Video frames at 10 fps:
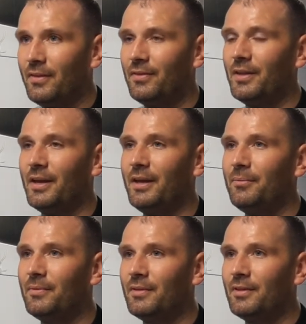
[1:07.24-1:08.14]

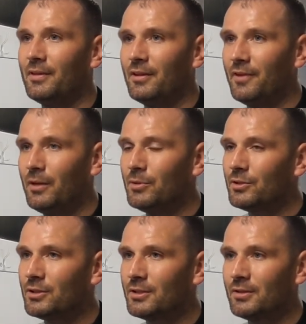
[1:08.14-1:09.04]
The vibe
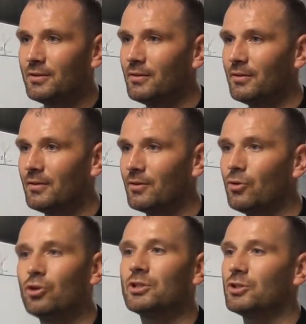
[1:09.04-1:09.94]
has
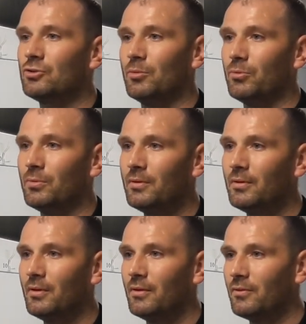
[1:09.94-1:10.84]
caused us trouble.
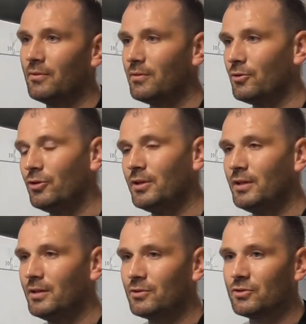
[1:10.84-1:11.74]
Throughout the
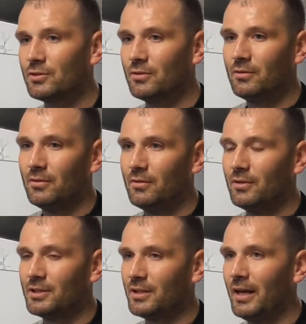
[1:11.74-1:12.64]
years,
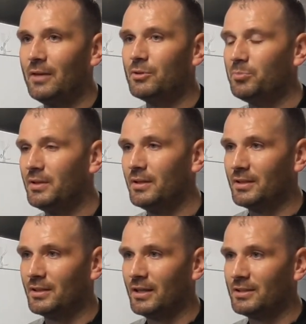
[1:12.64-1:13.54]
it's always been the
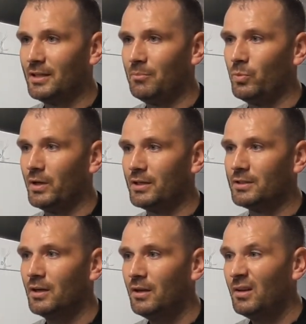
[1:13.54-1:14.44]
exact same player.
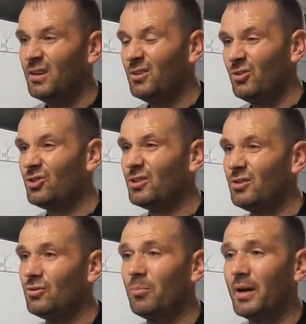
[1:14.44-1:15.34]
It's usually
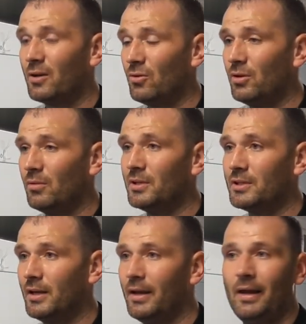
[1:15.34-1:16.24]
you look back at them, it's
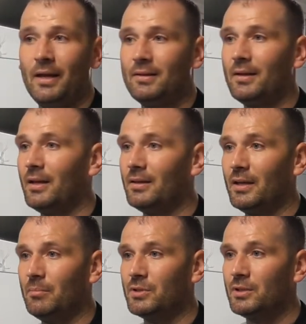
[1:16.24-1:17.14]
end-to-end
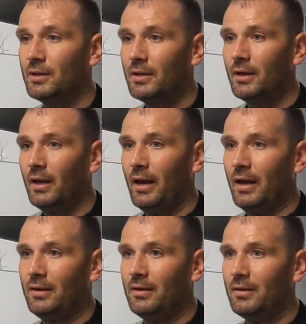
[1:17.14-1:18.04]
games.
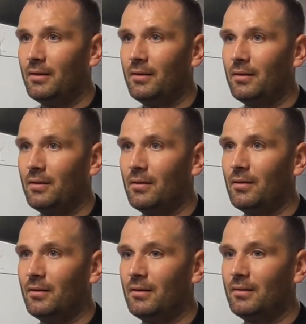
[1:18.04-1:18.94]
And
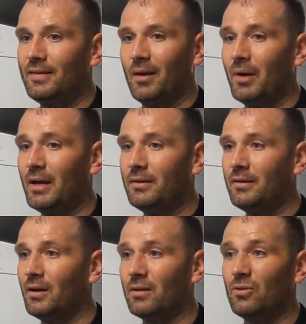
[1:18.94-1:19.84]
to a
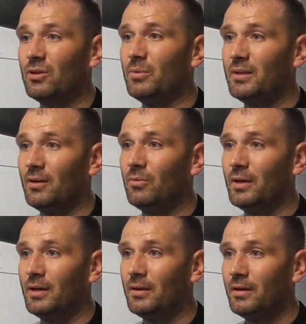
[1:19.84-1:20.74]
man, I thought that we dealt
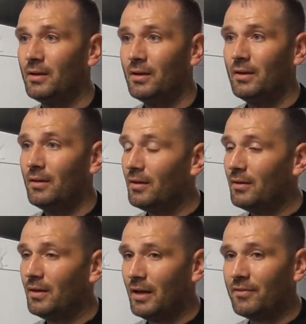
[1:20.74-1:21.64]
with
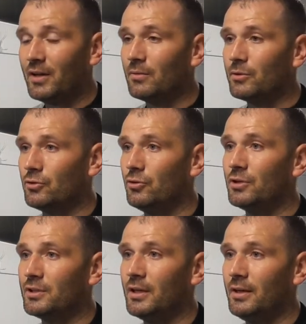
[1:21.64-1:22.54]
everything that was through
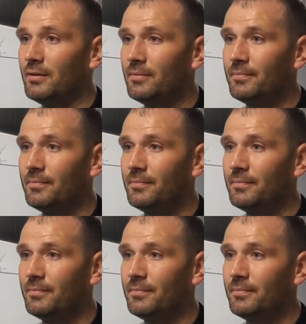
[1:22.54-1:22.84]
us. I mean,